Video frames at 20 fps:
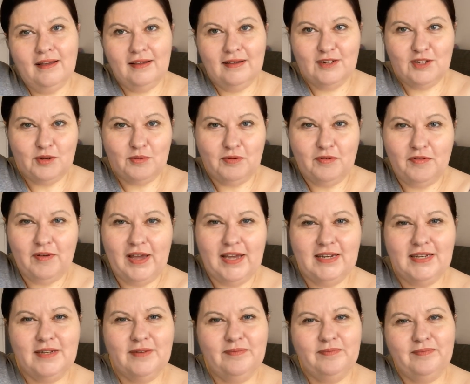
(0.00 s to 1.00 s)
Top of
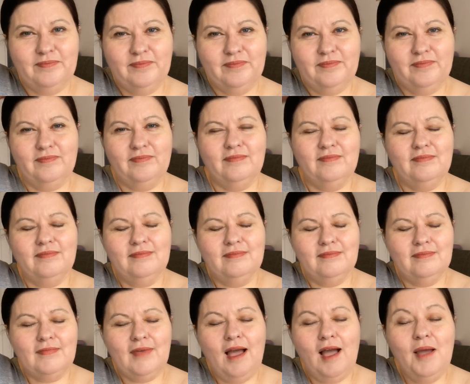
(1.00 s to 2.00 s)
head.
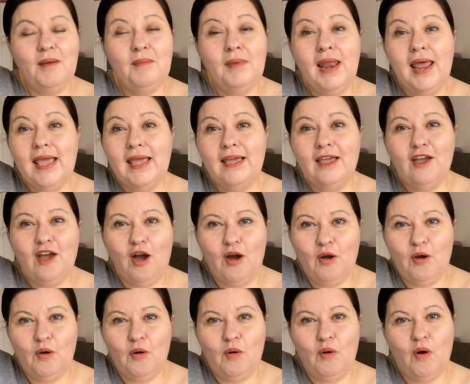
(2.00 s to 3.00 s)
I am letting
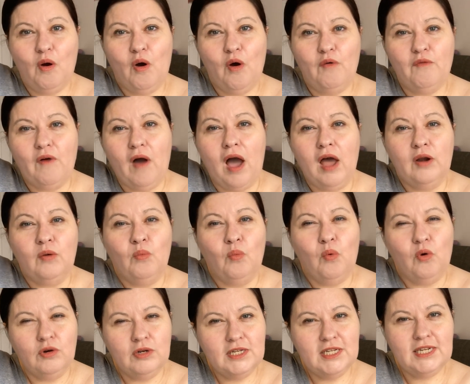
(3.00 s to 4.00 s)
go of
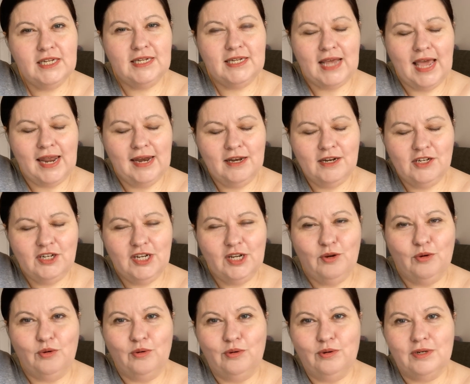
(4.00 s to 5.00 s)
unwanted energy
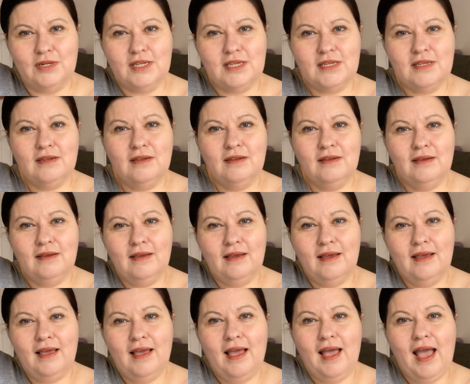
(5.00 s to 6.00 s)
cords,
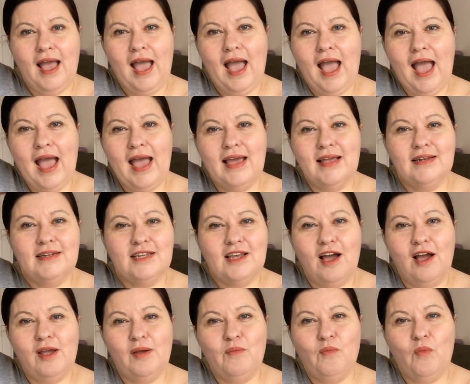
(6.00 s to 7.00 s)
and
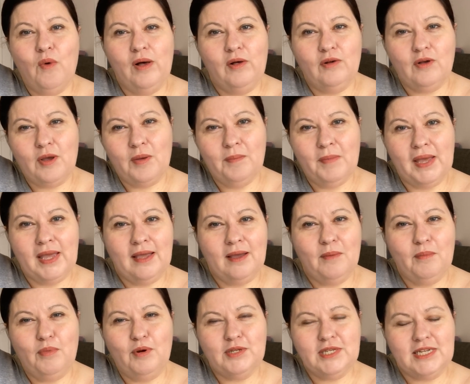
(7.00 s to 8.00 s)
I am
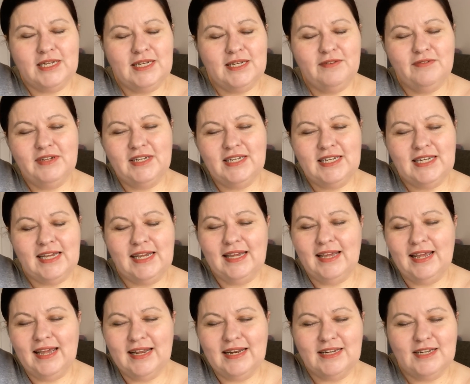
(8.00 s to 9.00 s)
welcoming positivity
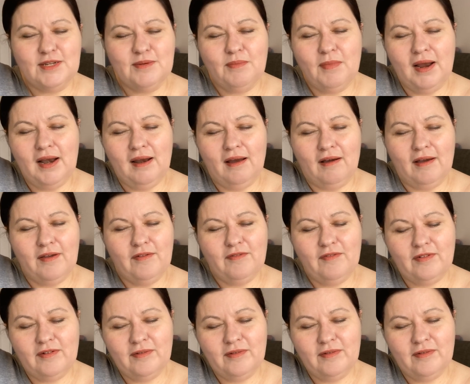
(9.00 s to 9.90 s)
into my life.